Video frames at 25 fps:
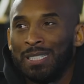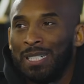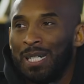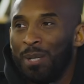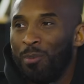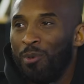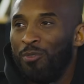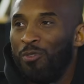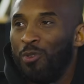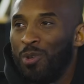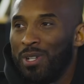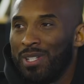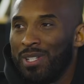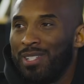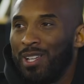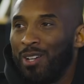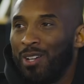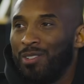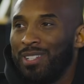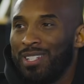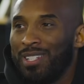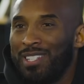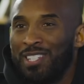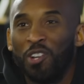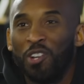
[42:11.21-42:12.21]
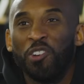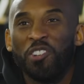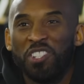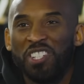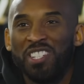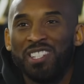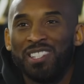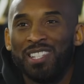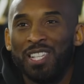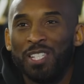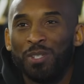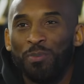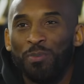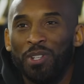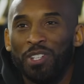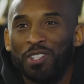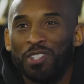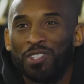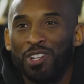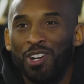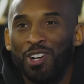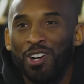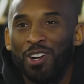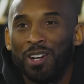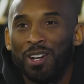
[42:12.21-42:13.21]
Before the Celtics series, he sends me the
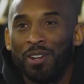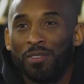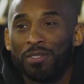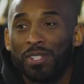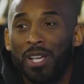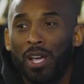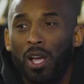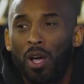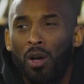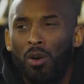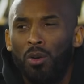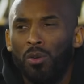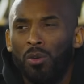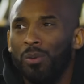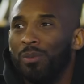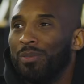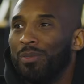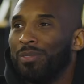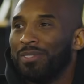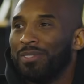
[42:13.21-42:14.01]
song. And I was like, oh,